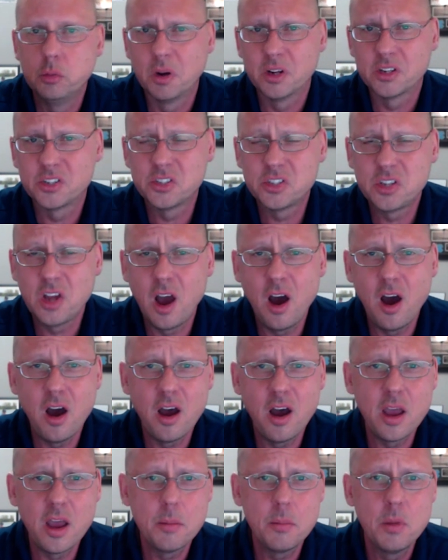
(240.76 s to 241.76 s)
much
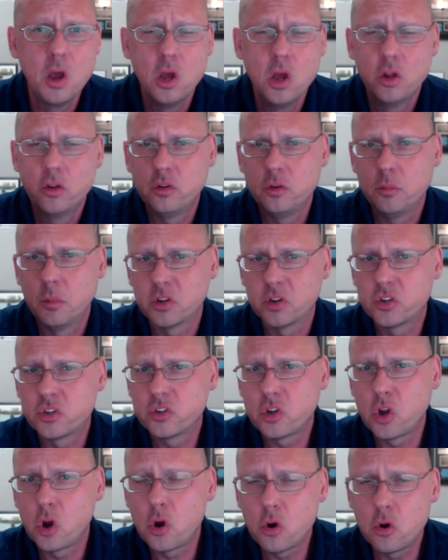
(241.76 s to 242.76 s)
time, too much
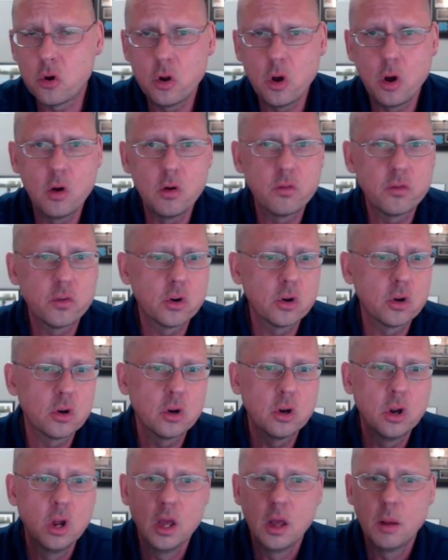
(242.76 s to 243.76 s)

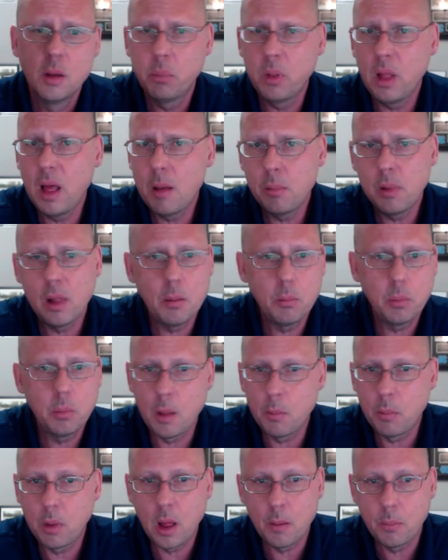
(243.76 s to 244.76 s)
turnover, blah, blah,
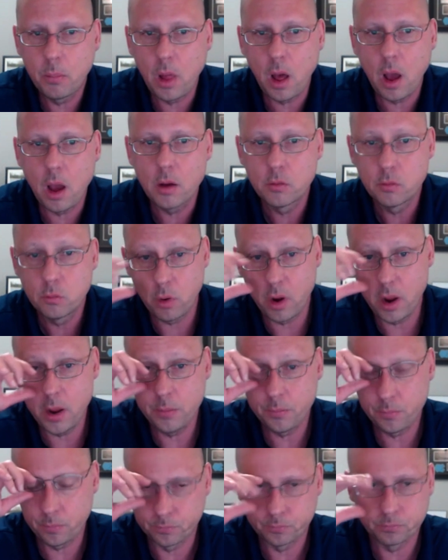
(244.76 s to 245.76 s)
blah, blah, blah,
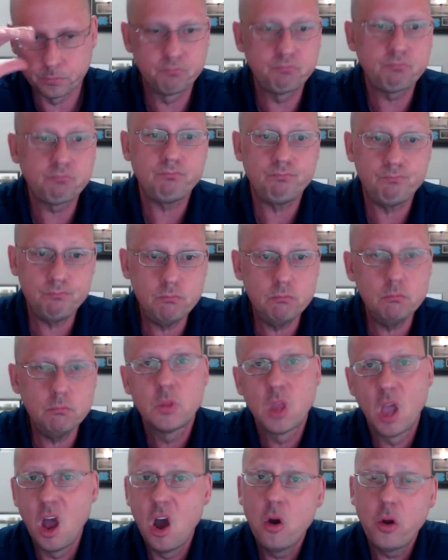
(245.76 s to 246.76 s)
right?
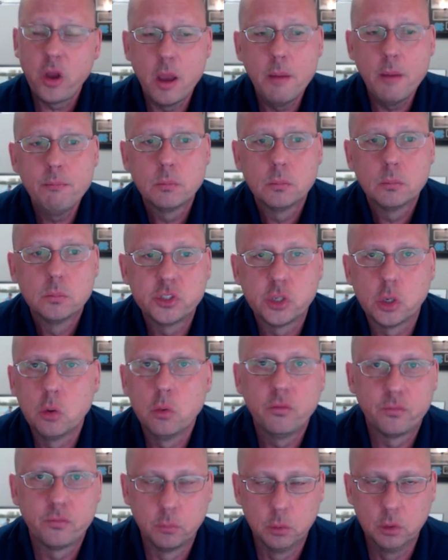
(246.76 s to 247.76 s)
Okay, so
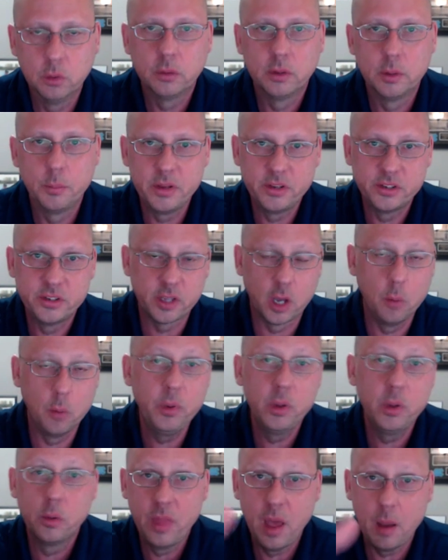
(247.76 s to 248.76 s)
let me just help
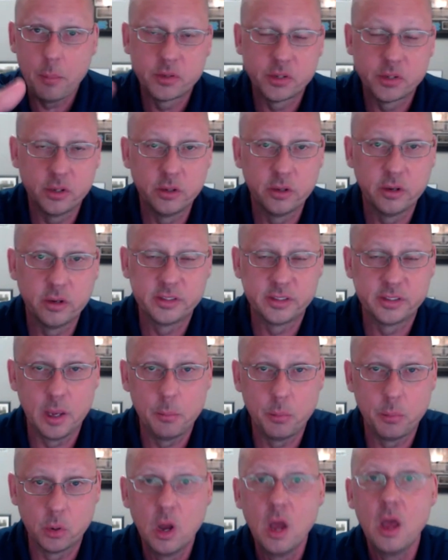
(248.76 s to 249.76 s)
you in that particular
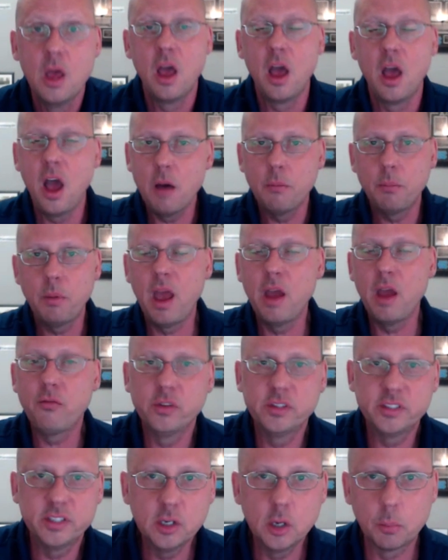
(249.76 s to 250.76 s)
example.
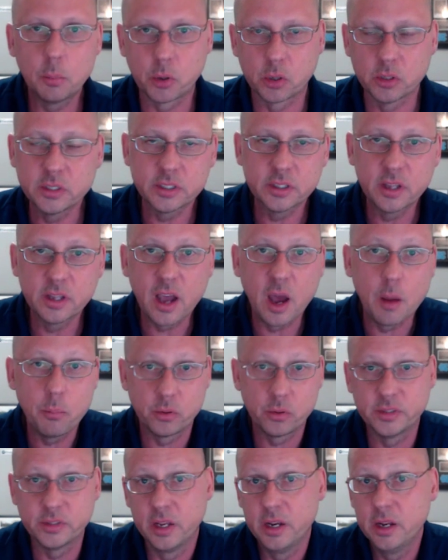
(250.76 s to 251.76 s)
Every single person that got
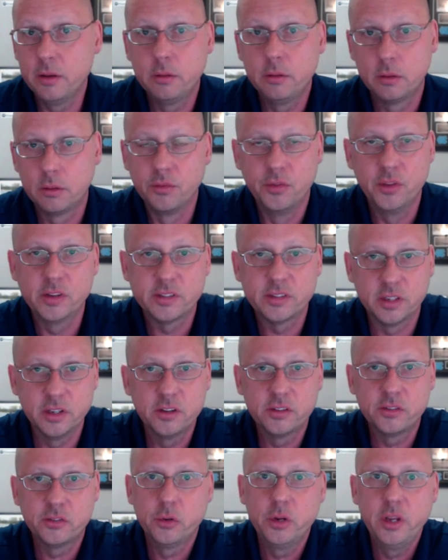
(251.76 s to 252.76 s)
presented this
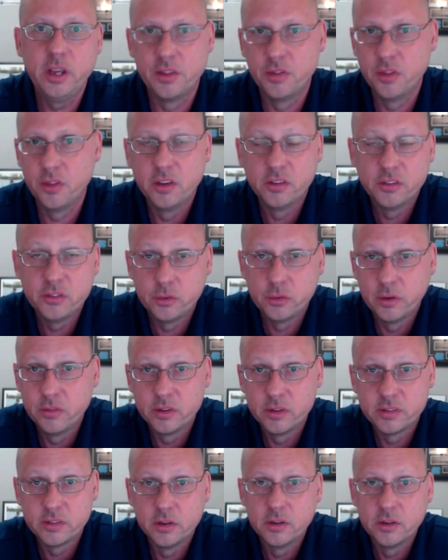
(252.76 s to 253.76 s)
industry in the history of
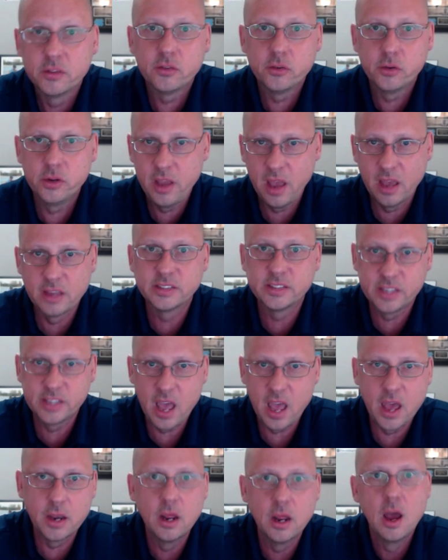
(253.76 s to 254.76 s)
this industry has
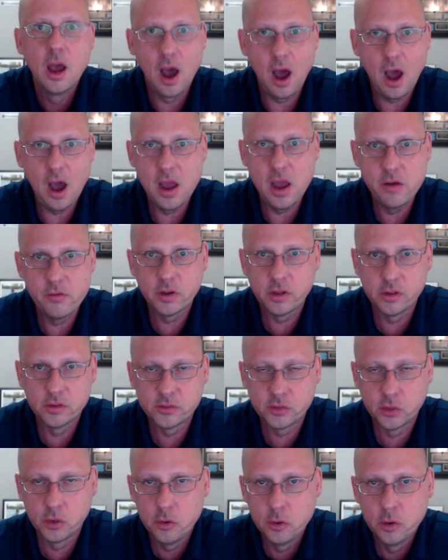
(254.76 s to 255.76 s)
said, I have a
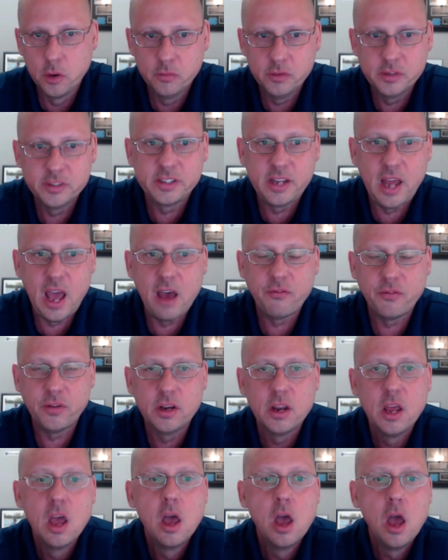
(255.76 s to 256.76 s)
concern over
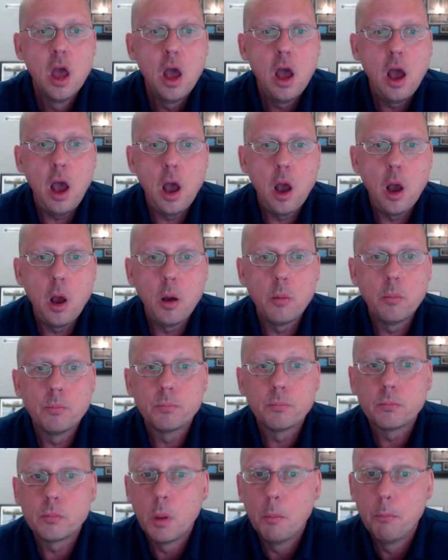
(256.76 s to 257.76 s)
staffing.
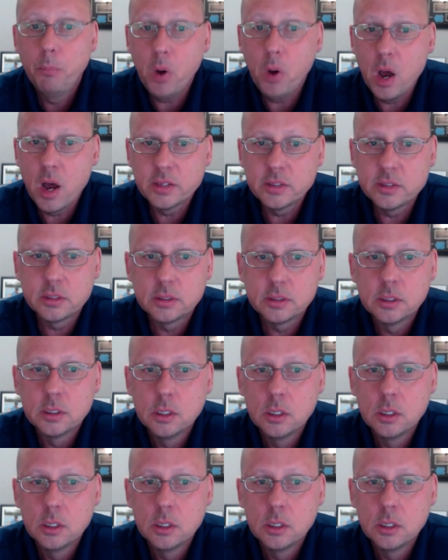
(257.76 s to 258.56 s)
But